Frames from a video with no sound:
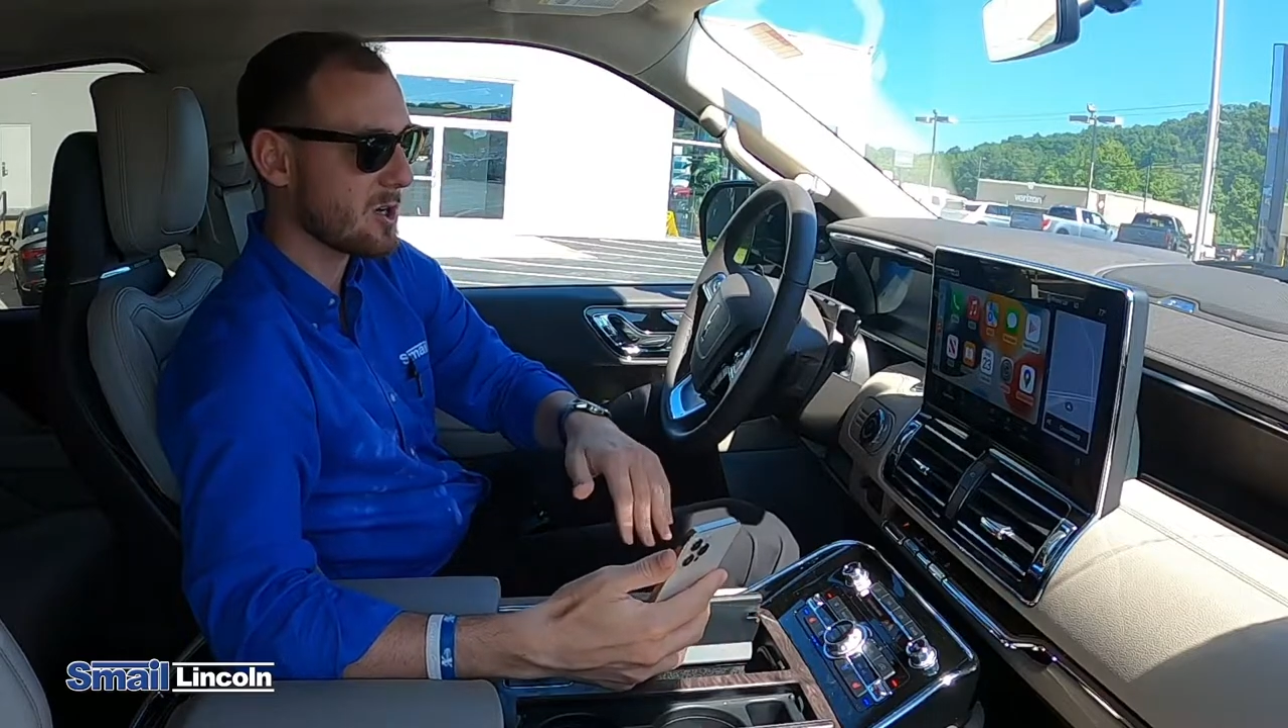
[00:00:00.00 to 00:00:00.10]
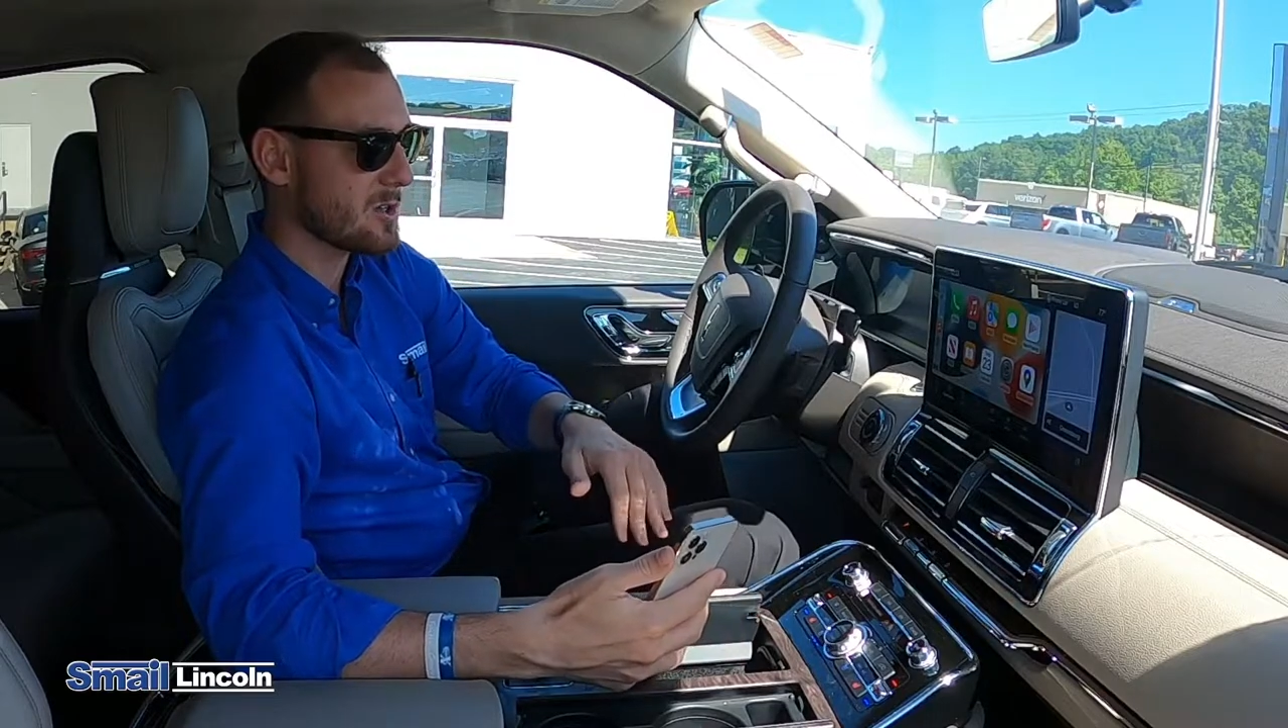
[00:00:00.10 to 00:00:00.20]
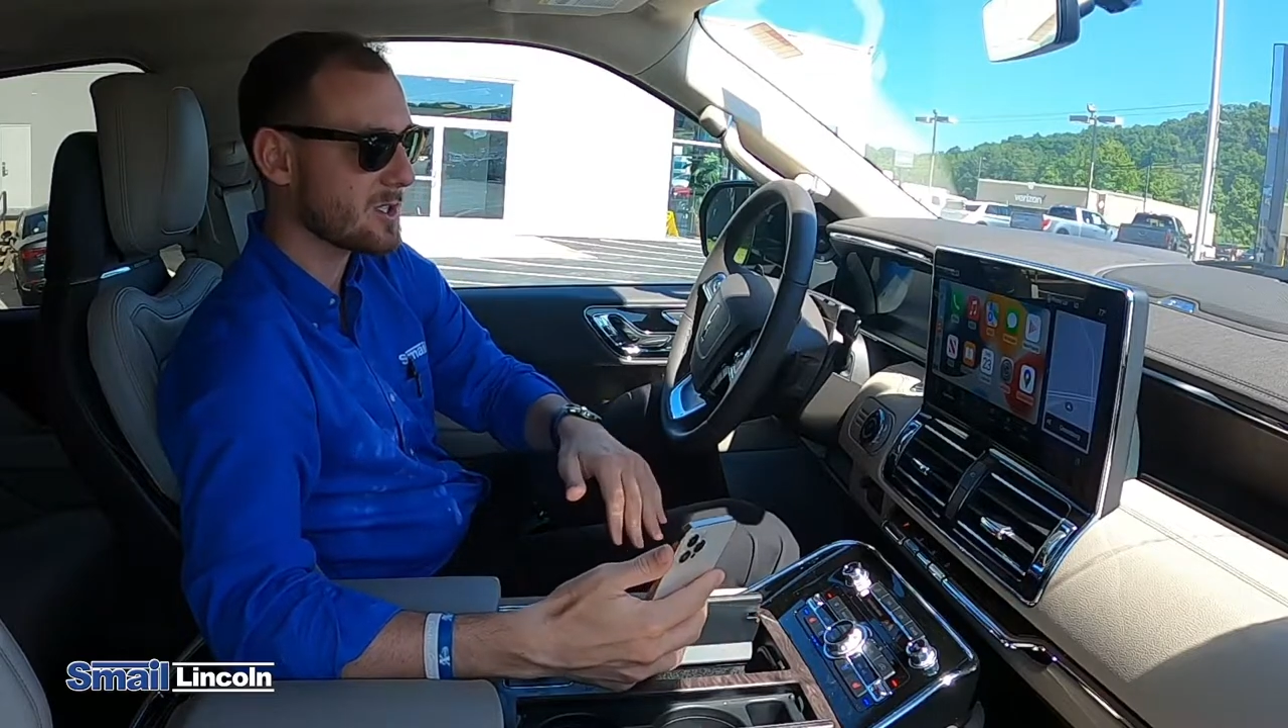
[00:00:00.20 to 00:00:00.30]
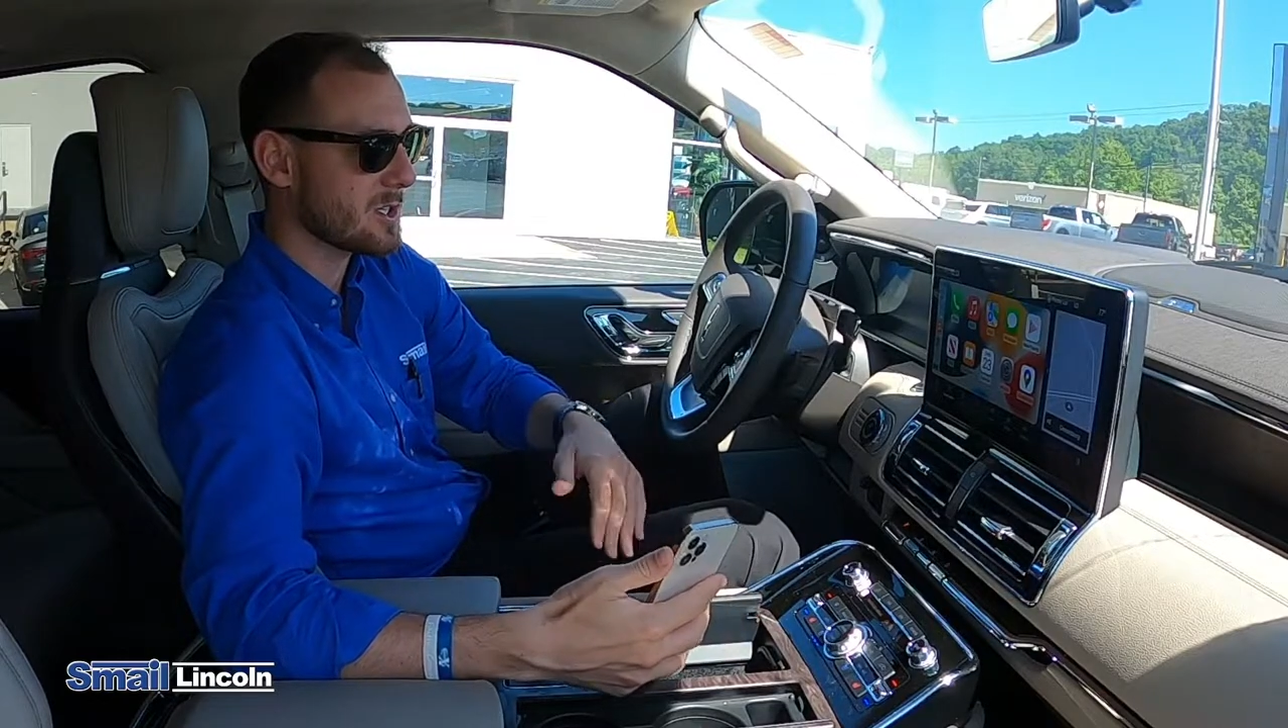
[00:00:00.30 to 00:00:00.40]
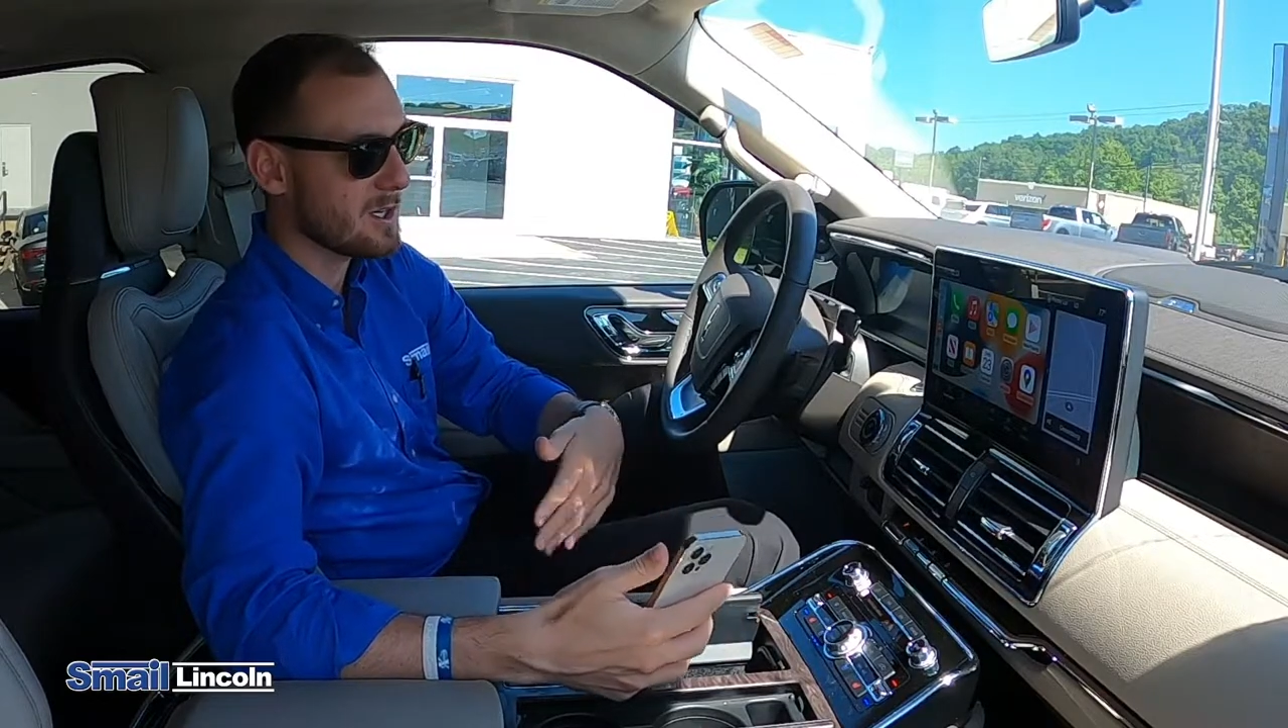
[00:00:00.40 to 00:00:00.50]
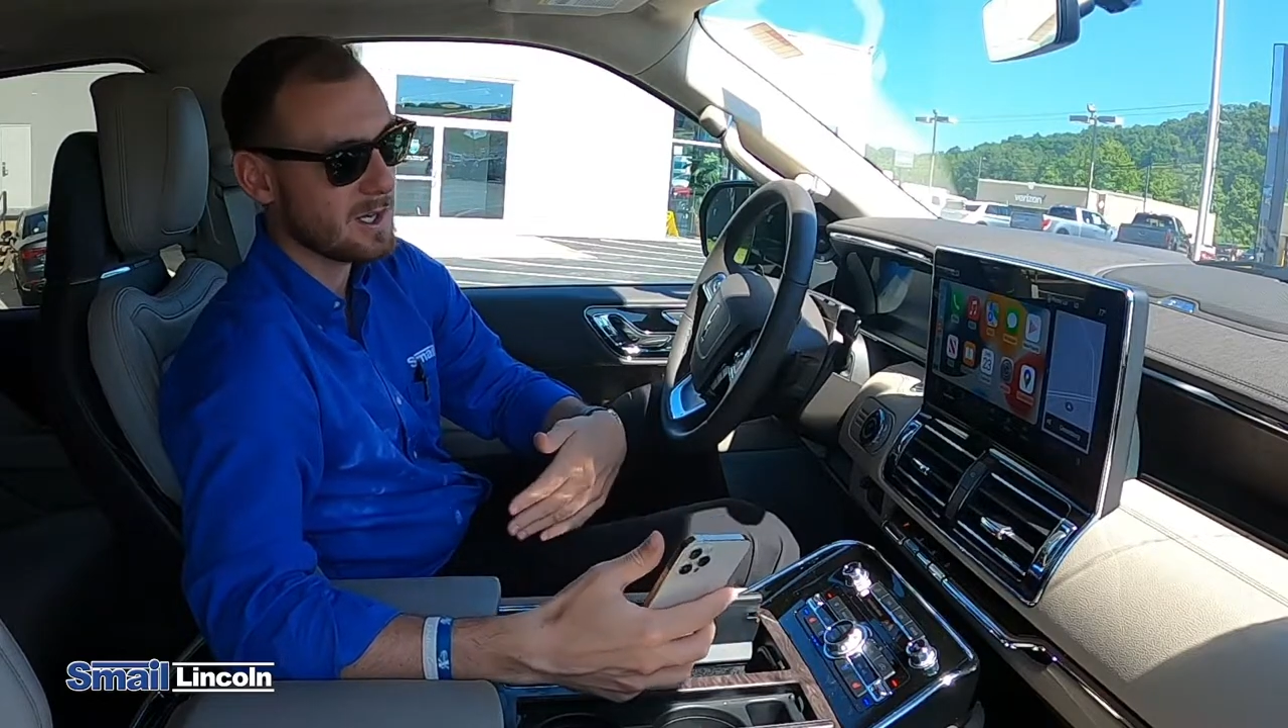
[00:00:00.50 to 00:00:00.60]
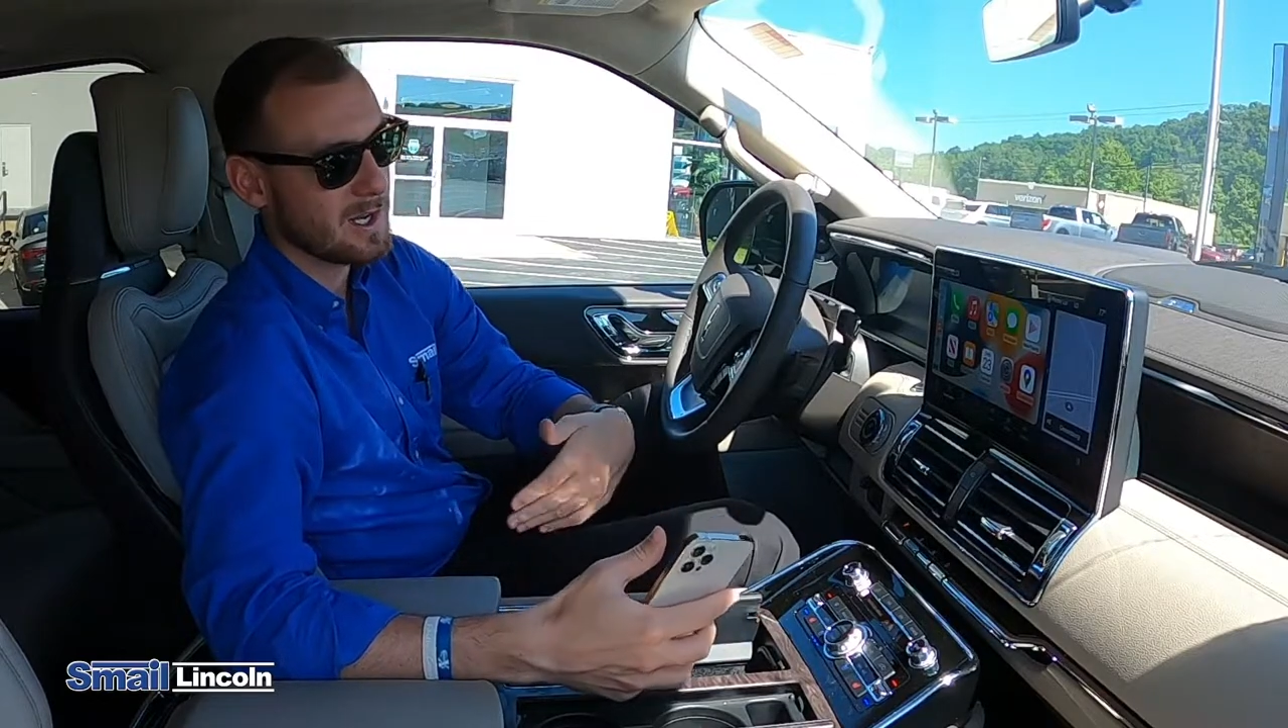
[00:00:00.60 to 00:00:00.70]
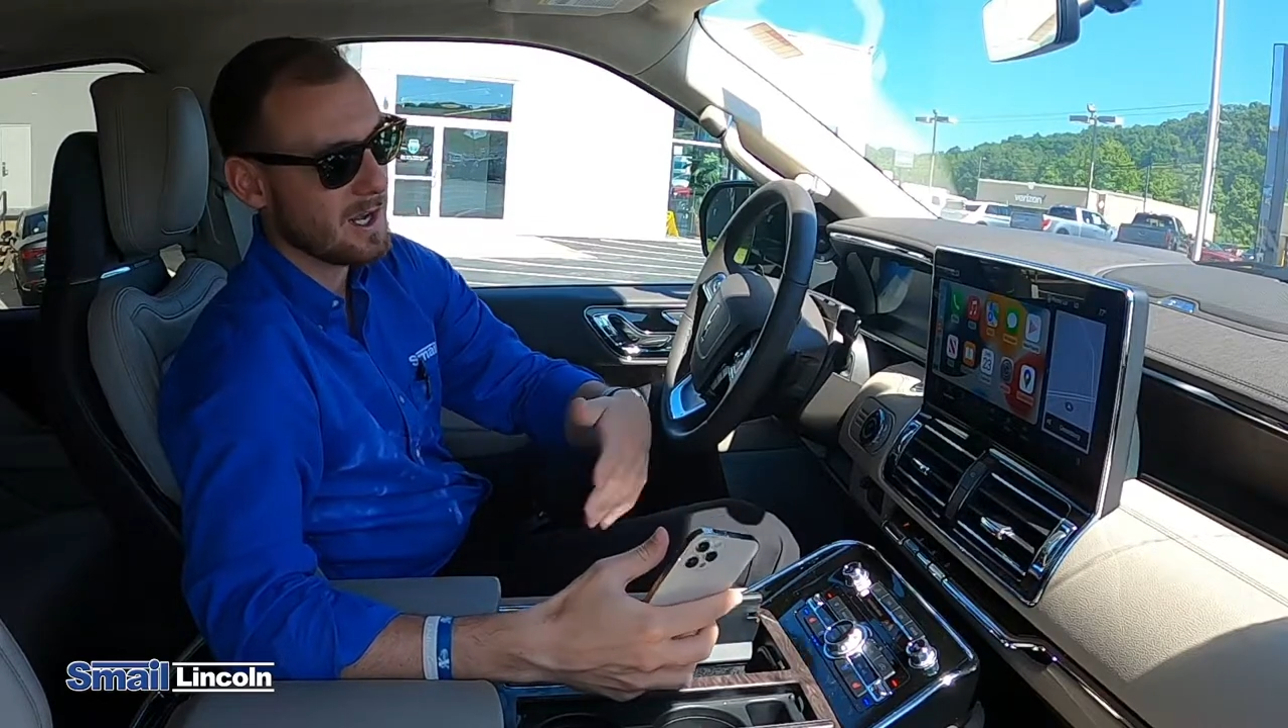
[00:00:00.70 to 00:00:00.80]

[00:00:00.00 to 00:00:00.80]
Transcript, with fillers: charger.